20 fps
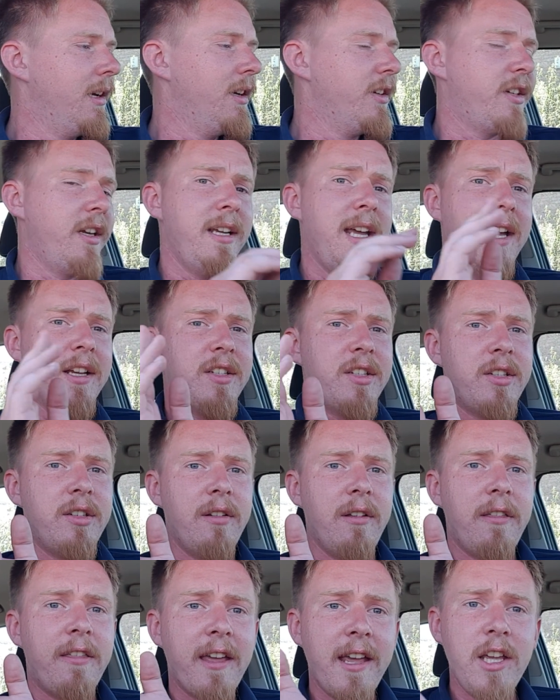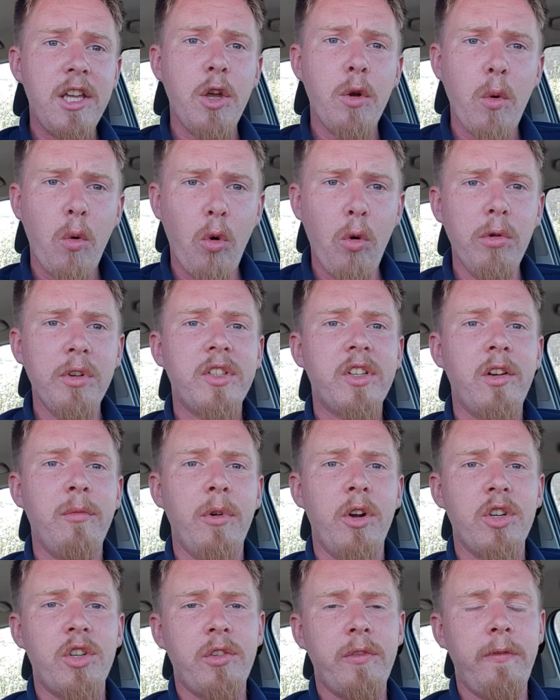So yes, thank you all so
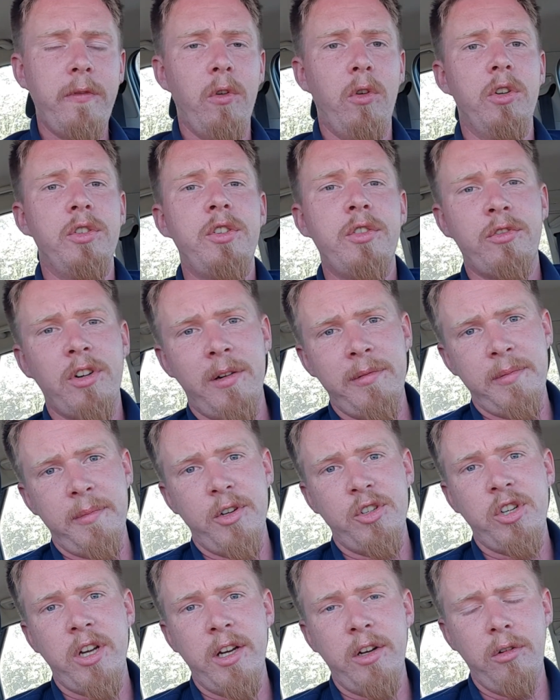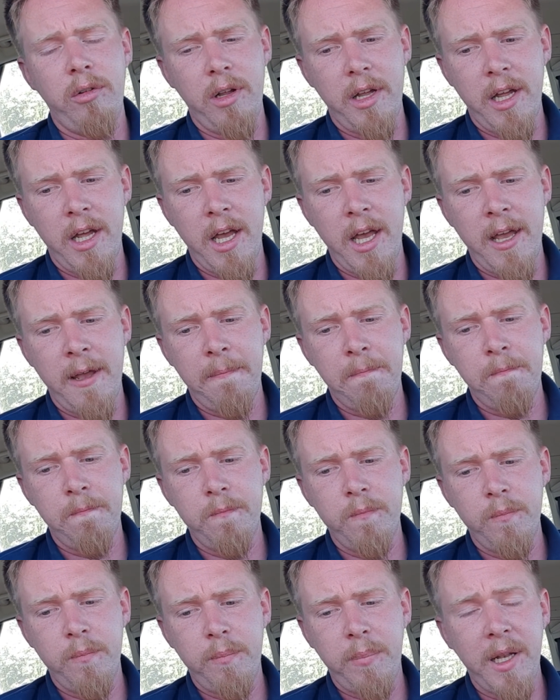much for subscribing to my channel.
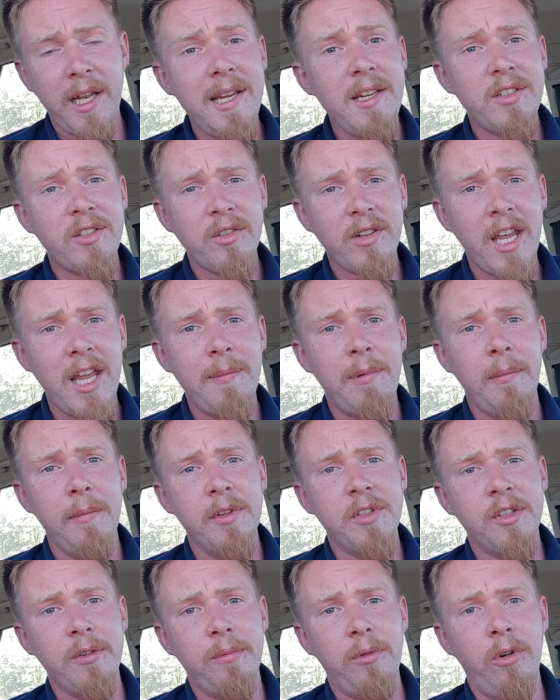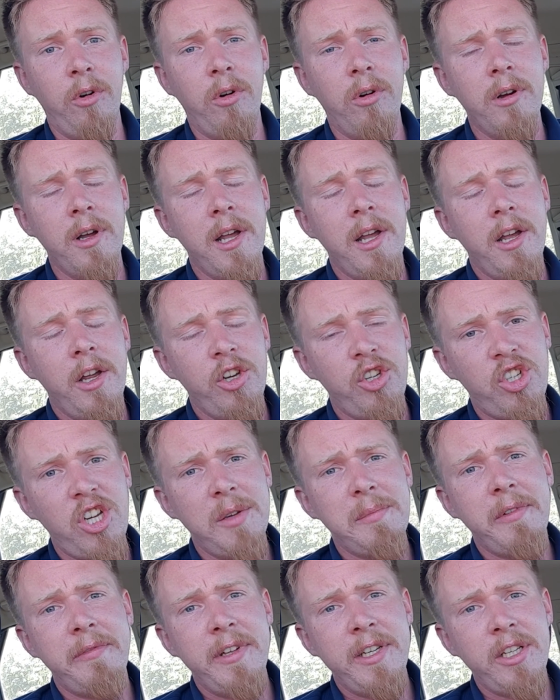Please do keep up the support.
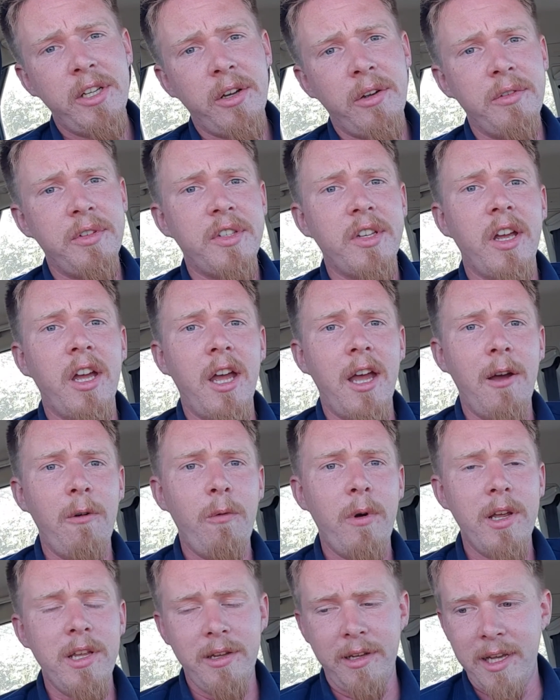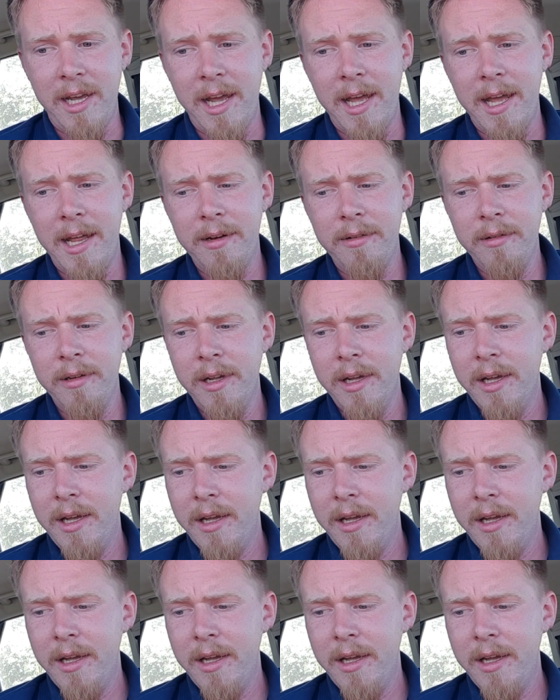Share my videos where you can.